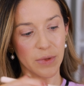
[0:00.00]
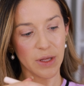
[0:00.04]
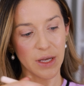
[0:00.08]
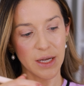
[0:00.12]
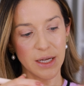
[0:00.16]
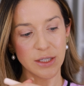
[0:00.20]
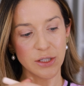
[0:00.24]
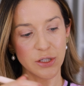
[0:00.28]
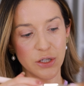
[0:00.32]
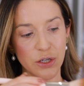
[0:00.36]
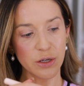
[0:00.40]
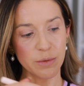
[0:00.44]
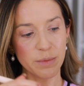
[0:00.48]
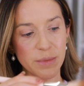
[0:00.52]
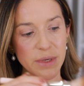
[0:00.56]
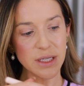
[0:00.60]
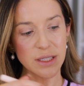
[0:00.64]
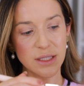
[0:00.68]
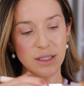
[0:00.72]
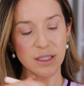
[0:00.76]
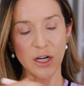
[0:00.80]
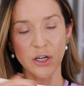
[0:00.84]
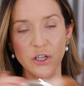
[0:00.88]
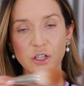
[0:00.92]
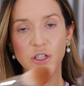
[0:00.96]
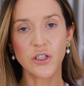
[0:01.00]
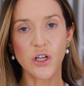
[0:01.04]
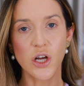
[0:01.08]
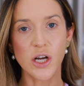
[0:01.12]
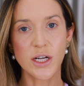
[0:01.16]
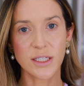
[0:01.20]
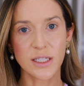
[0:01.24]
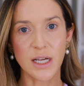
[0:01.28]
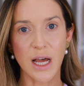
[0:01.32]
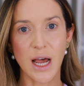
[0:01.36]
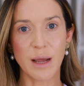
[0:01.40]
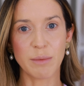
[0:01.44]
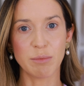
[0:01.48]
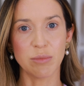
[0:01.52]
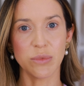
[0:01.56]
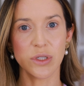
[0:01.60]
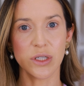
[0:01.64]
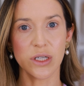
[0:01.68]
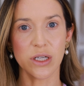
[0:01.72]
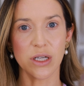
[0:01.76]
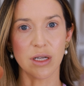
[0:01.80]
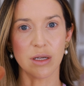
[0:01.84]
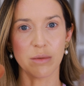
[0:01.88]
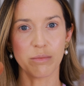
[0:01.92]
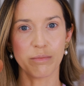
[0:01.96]
It took me such a long time
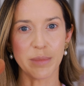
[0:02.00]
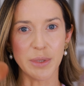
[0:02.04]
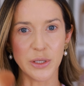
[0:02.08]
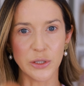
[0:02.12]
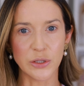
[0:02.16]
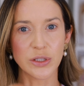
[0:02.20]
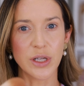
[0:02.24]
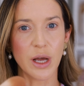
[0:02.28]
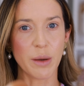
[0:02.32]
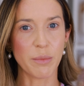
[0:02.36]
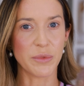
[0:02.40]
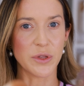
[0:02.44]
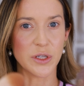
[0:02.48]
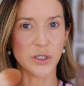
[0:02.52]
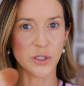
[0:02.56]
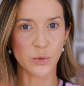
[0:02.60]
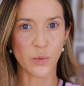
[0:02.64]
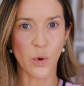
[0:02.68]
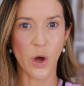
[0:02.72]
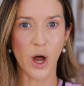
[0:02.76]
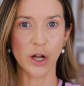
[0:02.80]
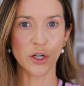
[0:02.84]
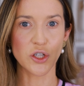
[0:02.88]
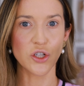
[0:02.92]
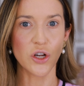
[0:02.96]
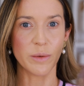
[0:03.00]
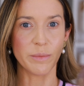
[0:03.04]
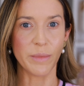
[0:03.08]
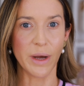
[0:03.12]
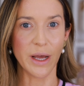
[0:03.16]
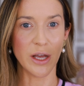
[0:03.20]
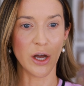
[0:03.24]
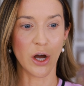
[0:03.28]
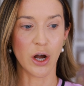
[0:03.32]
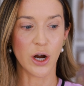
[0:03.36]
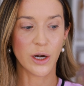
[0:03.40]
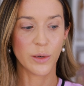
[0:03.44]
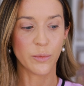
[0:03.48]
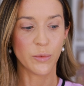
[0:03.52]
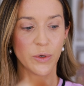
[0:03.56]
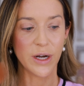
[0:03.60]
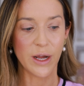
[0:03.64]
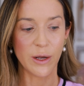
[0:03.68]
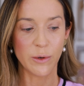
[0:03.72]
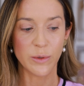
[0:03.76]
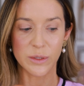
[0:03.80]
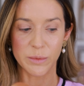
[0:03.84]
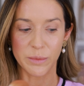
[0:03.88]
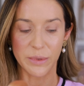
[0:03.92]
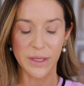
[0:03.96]
to build up the swatch on my arm when
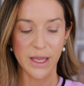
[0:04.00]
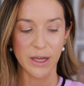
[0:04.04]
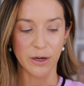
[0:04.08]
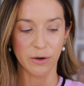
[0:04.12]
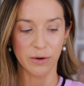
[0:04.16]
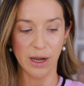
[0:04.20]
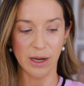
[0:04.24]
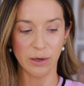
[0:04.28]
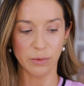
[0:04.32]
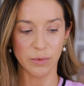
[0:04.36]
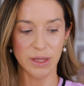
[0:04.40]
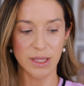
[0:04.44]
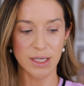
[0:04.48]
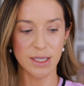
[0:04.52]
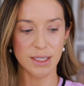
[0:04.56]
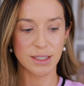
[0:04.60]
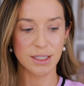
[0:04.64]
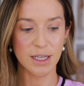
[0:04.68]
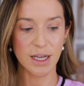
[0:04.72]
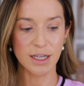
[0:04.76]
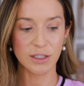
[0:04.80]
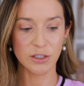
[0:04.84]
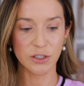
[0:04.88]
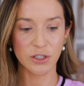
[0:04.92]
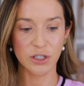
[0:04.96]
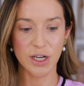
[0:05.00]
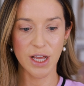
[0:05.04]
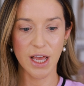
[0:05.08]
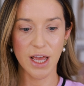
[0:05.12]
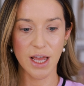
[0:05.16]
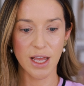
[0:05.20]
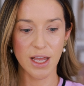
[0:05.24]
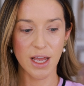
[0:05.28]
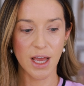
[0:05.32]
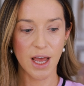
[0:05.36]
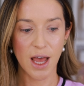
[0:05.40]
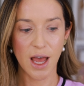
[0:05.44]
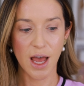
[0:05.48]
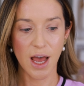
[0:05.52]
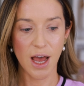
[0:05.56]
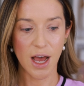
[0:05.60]
I was playing around with these yesterday.